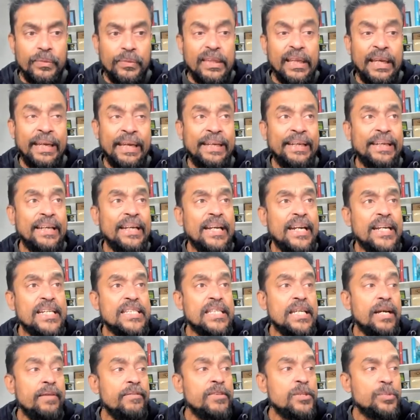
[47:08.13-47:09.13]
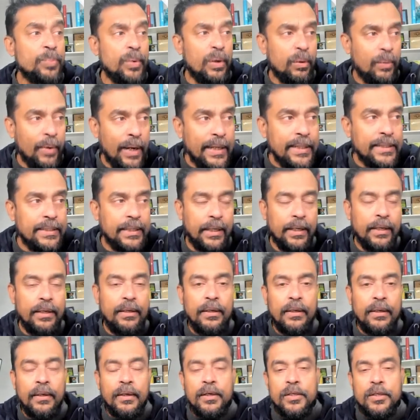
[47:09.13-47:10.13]
internet service provider.
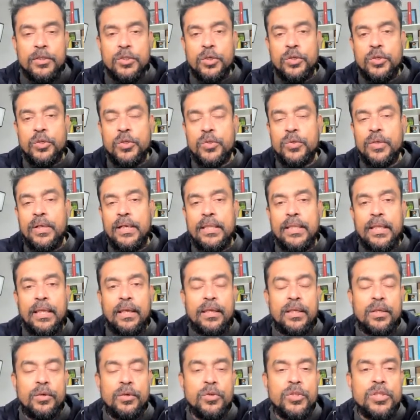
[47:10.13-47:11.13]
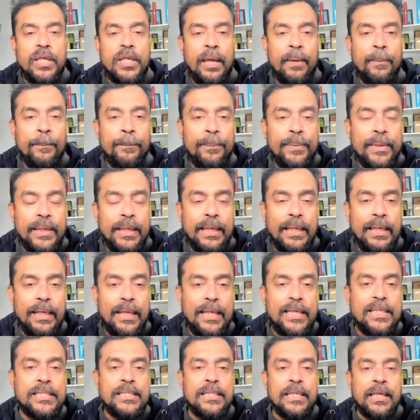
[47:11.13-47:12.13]
So usually they use
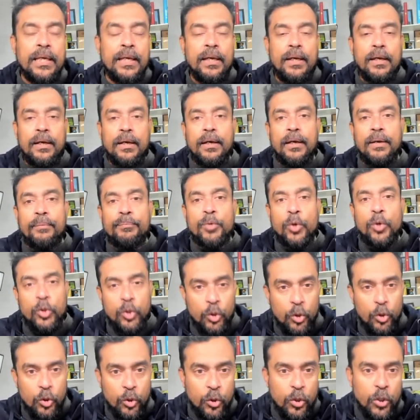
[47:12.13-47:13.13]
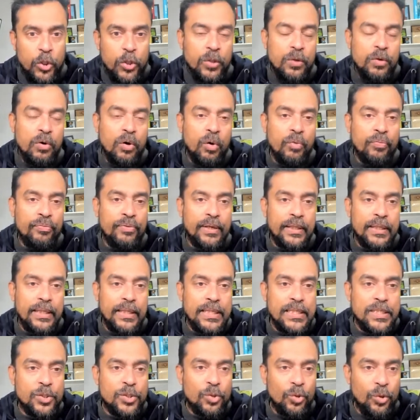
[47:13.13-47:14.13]
MPLS protocol to offer
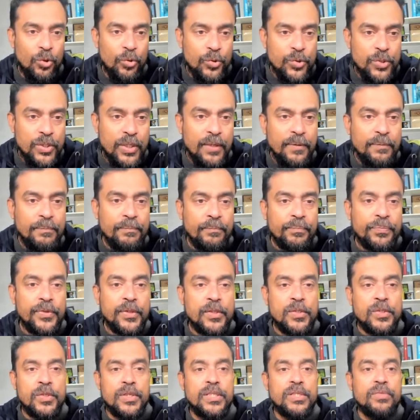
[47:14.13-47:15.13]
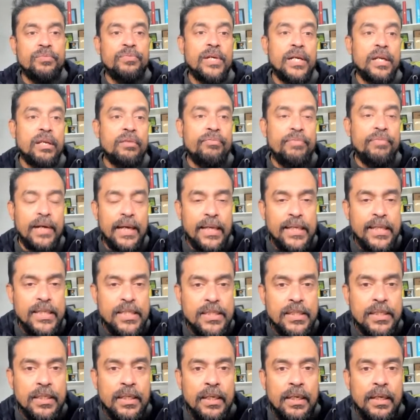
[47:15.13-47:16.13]
this solution. So it's very
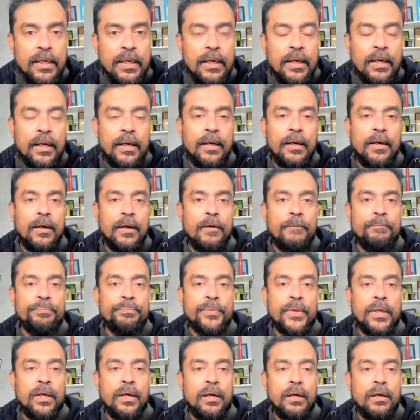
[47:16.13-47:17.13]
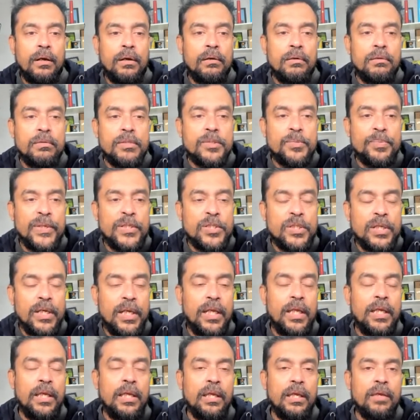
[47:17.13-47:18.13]
fast,
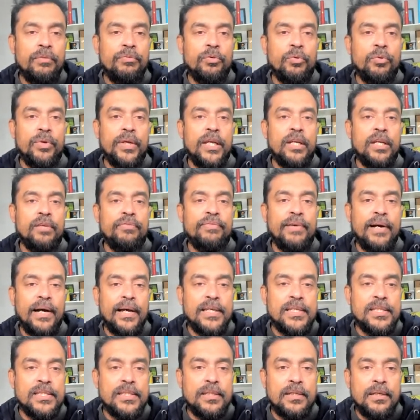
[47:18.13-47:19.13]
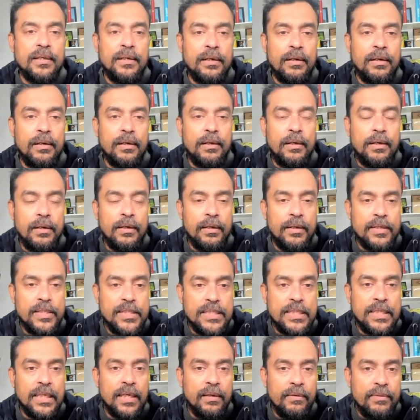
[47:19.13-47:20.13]
especially if you need fast
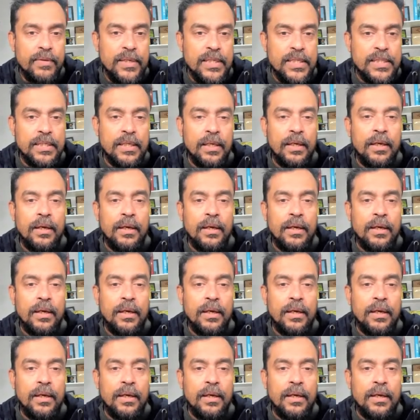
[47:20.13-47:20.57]
service